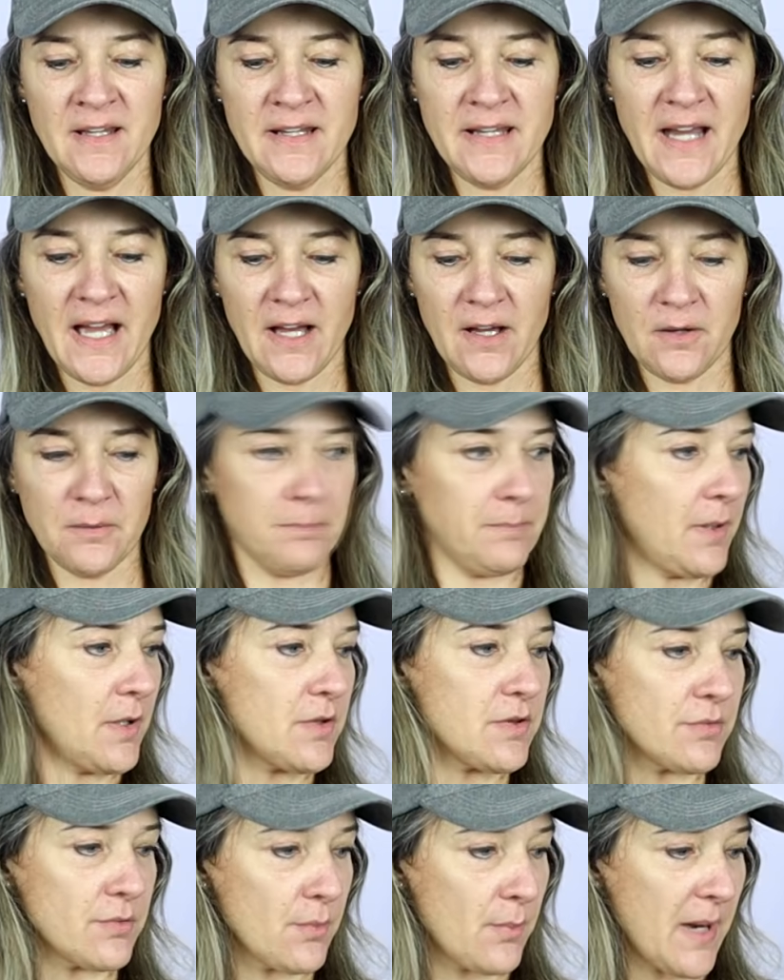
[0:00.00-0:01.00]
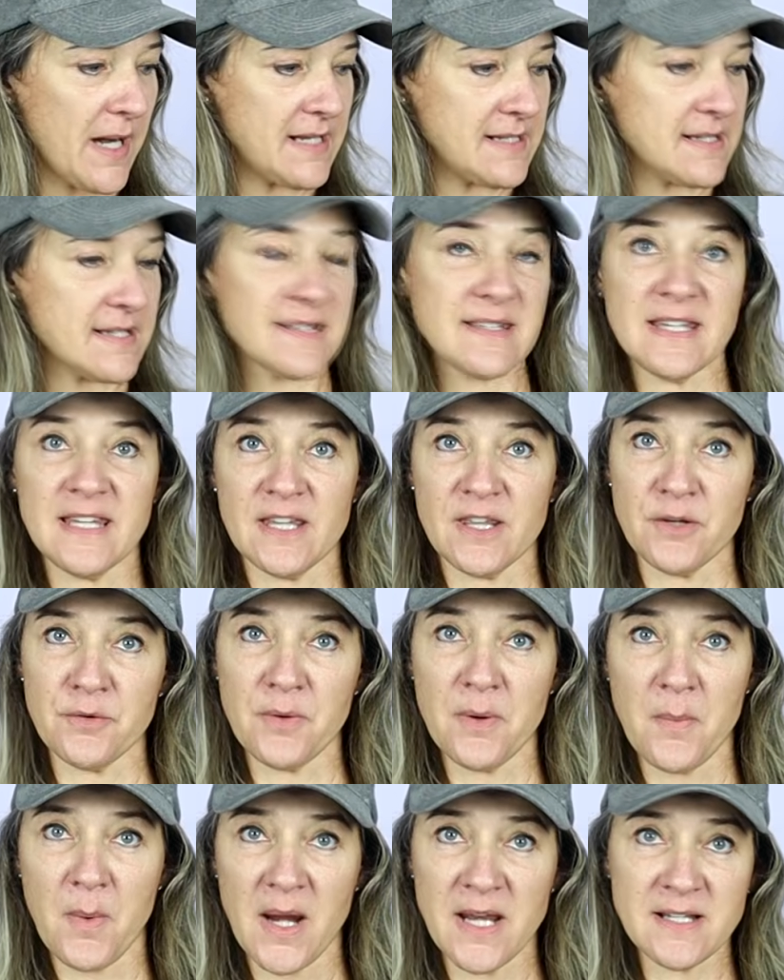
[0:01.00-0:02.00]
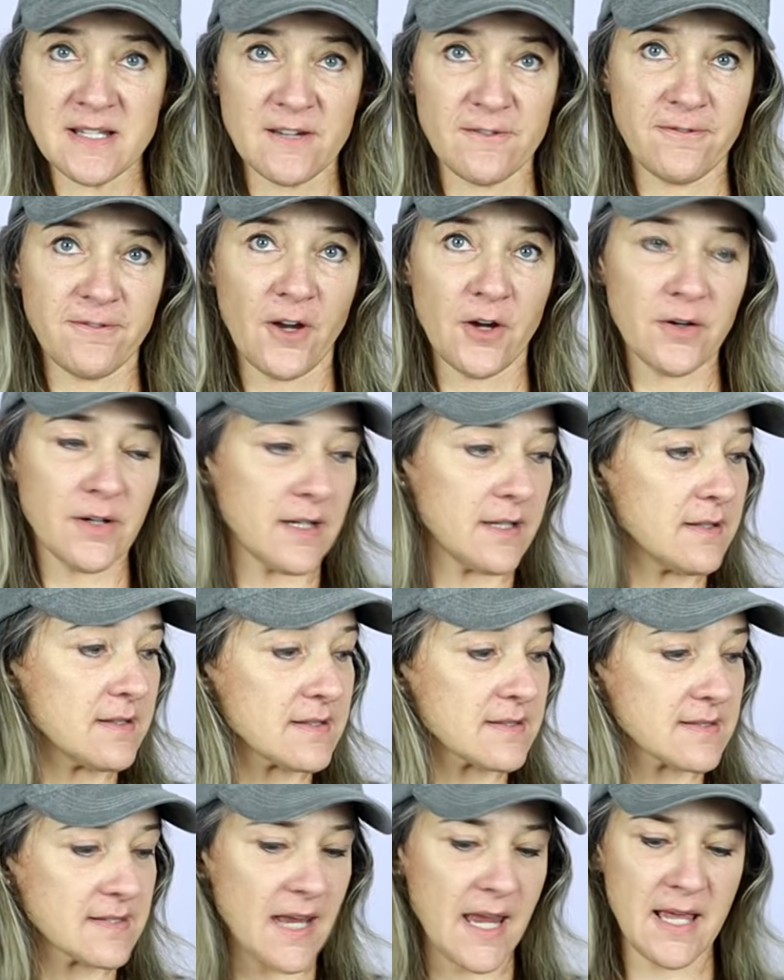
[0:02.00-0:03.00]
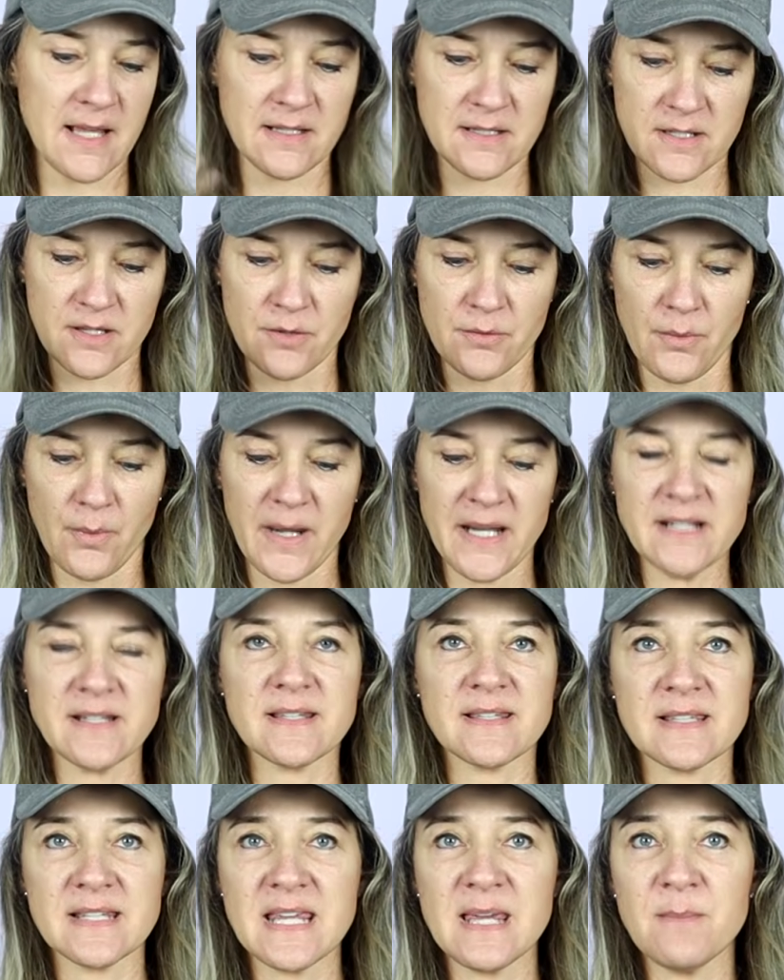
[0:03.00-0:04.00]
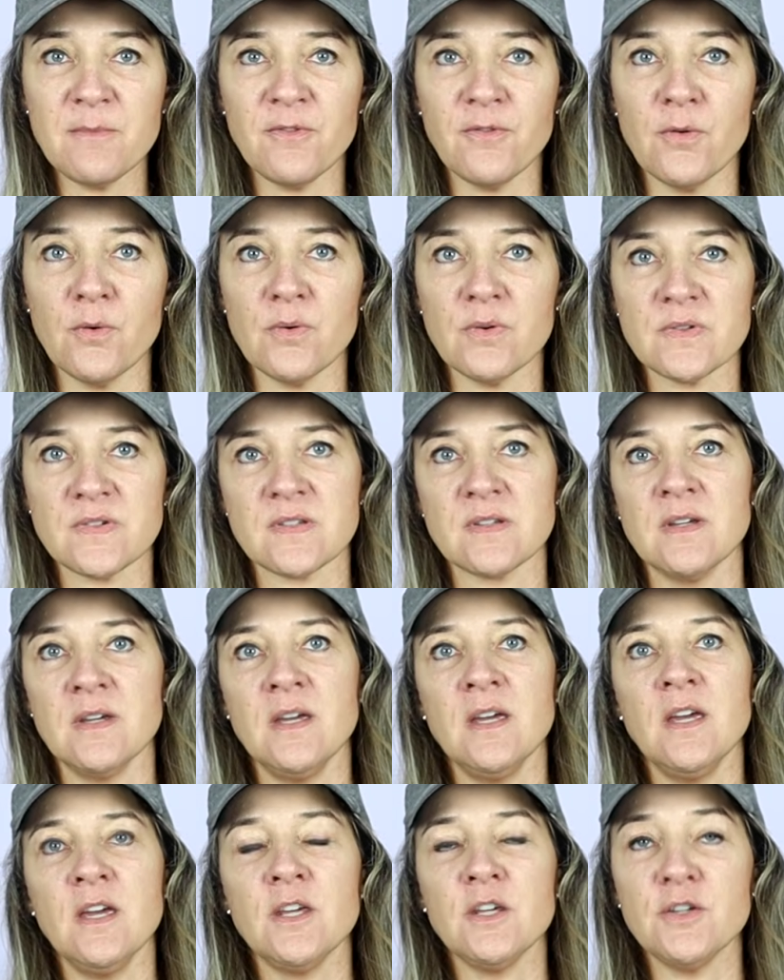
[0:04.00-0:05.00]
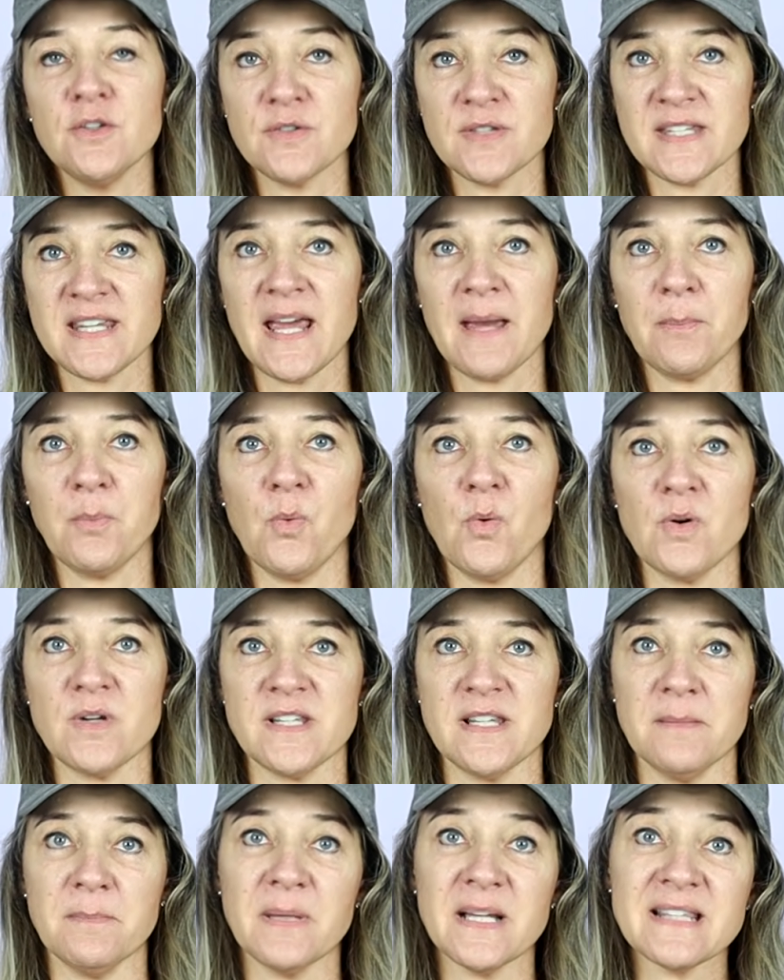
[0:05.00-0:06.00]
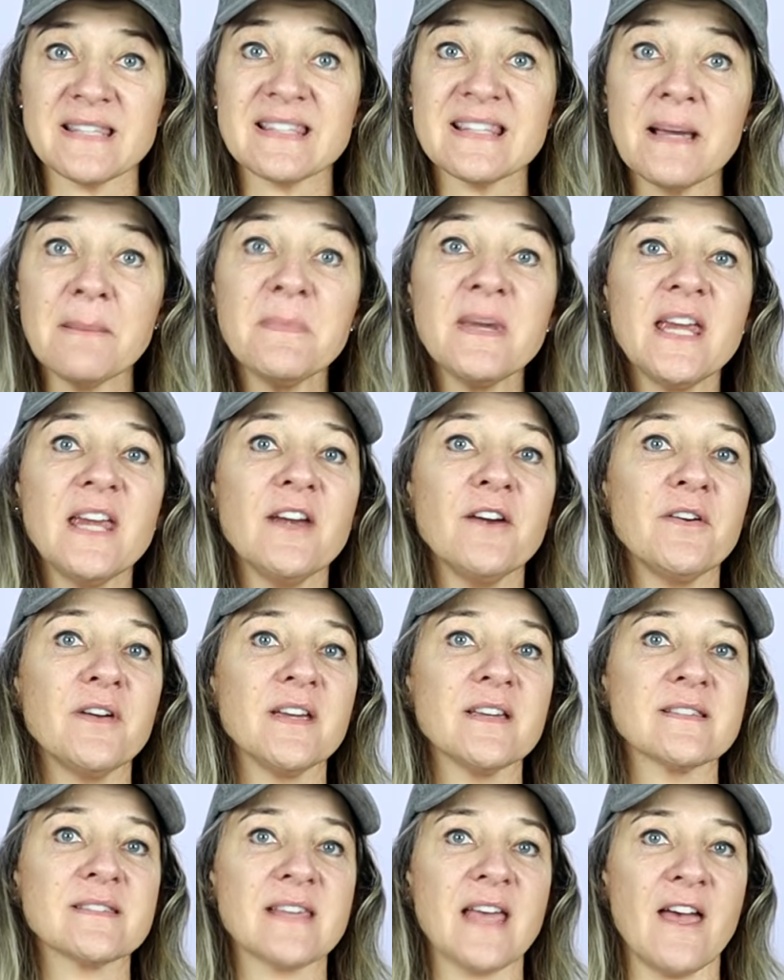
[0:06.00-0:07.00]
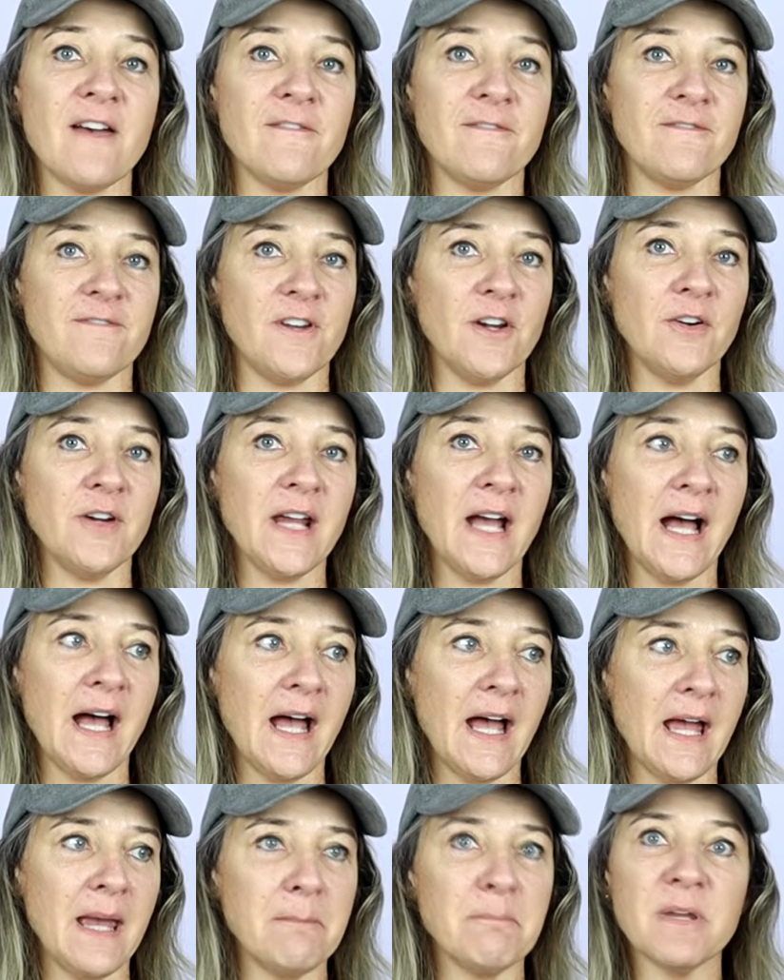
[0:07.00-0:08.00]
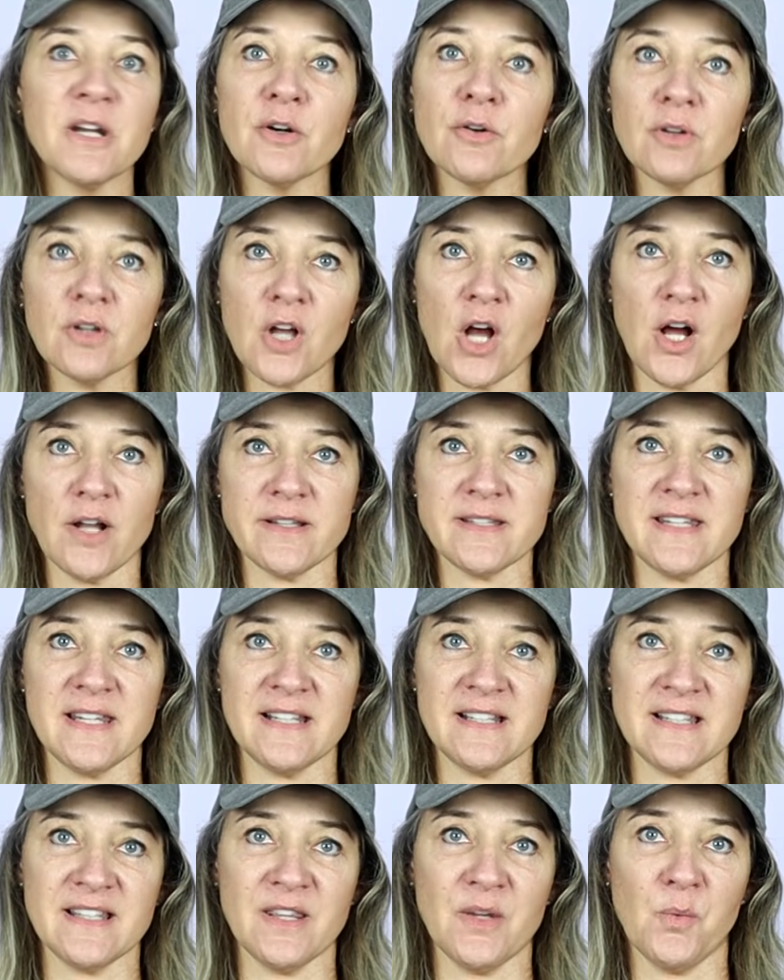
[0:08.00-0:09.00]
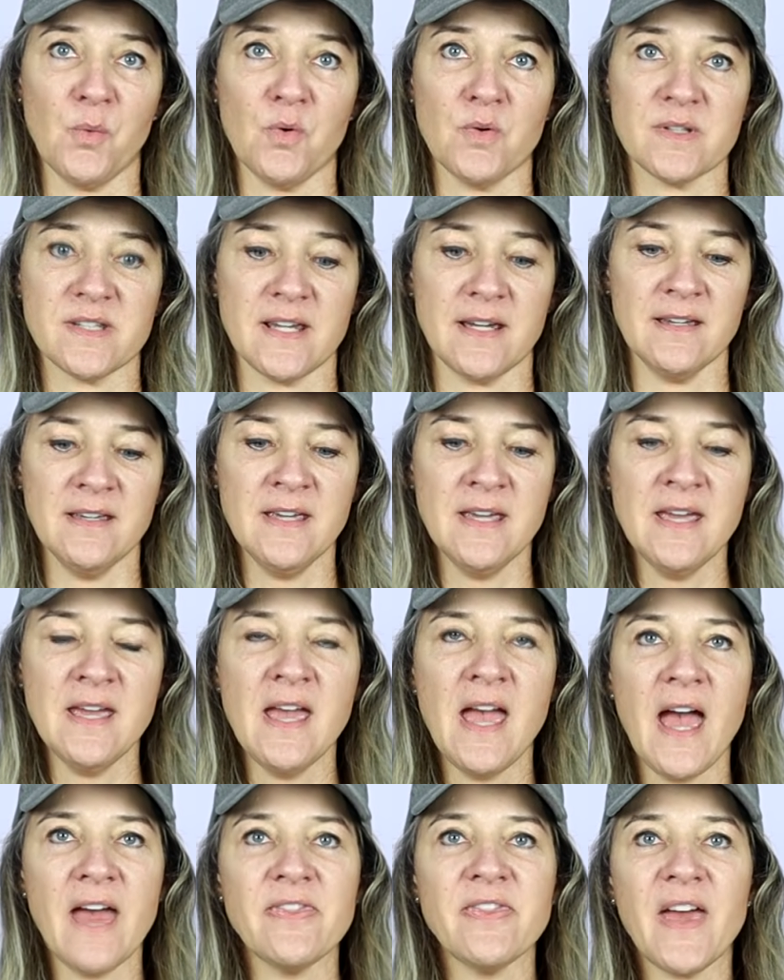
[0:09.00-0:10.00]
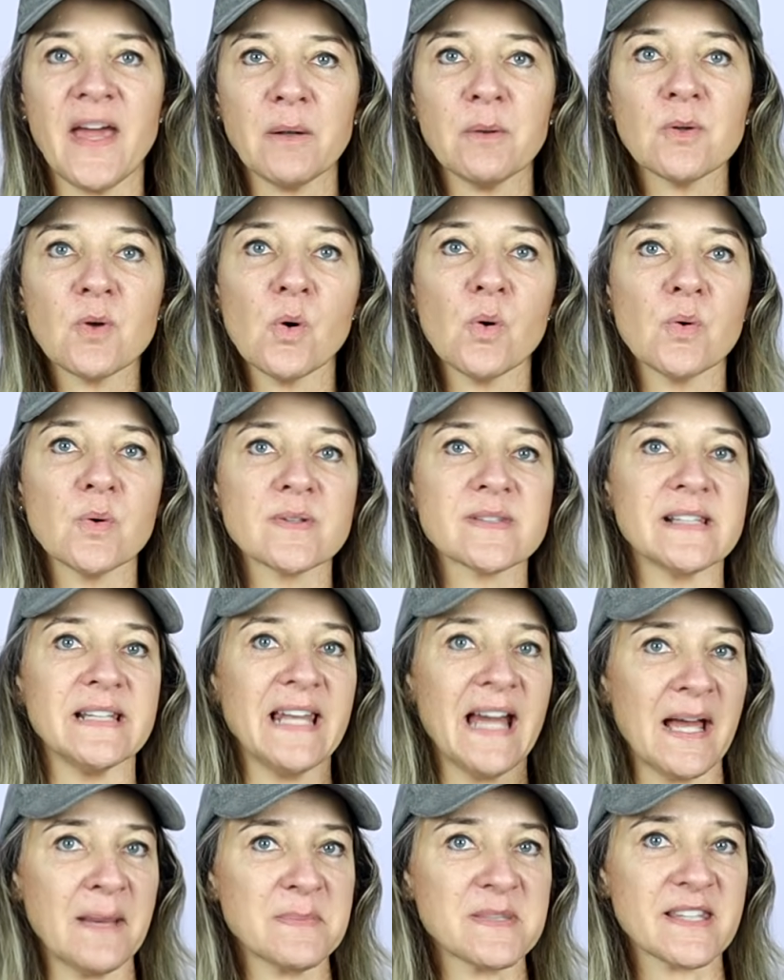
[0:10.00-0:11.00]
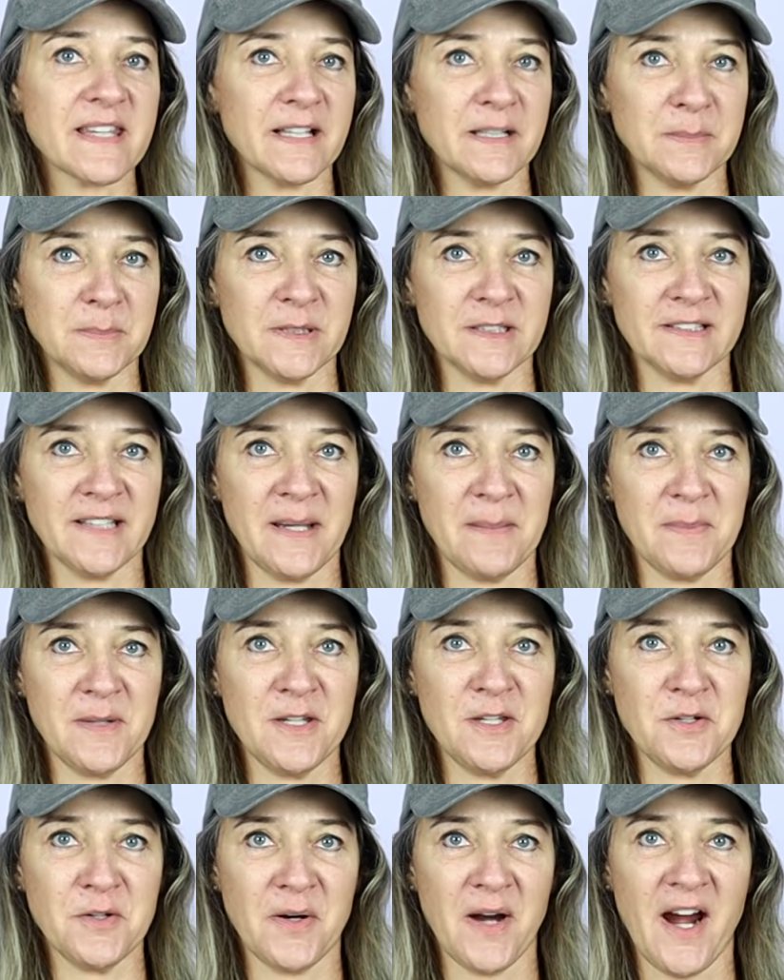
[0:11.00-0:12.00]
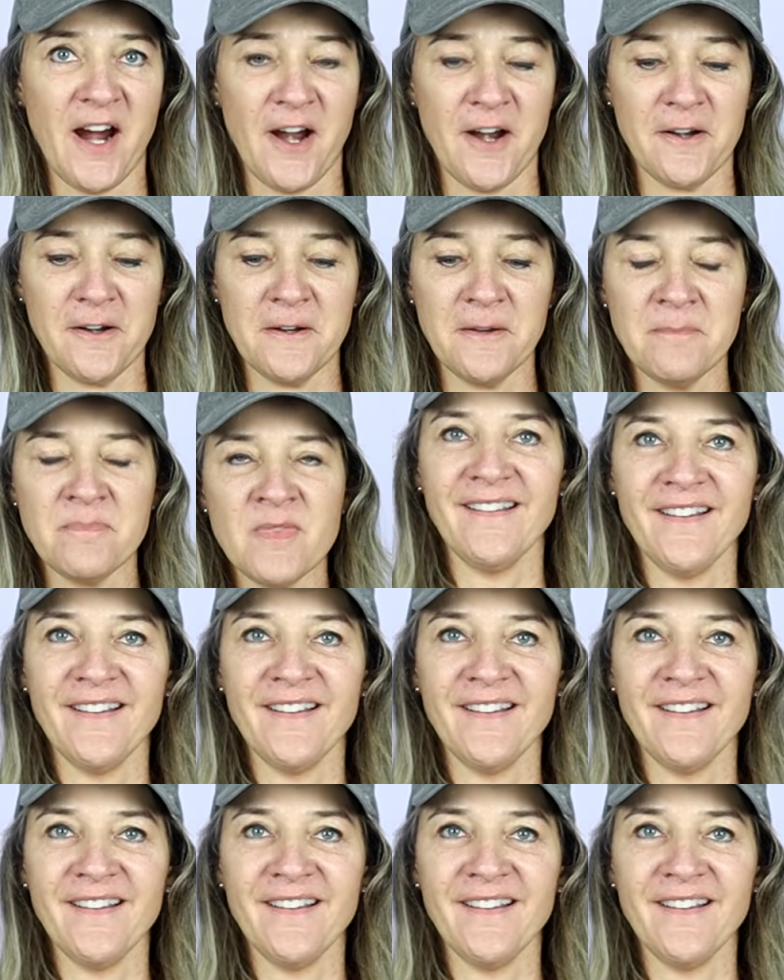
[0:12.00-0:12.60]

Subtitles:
Now both Rowentas here, the Rowenta Focus and the Rowenta Steam Force, use tap water, but some areas have very high mineral content in the water, and that will cause limescale buildup in your iron.